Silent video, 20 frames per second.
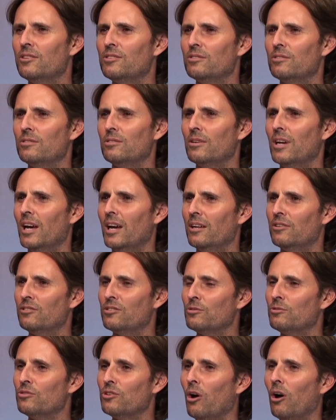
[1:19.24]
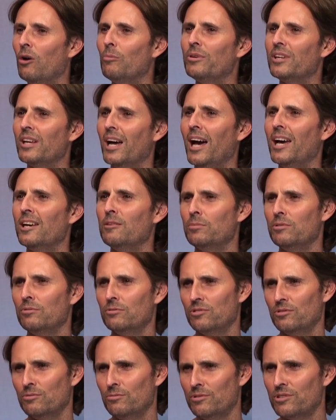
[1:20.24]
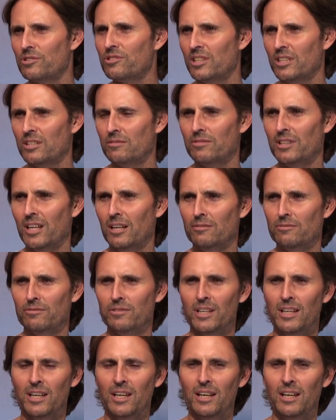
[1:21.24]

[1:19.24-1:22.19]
to not be able to receive love.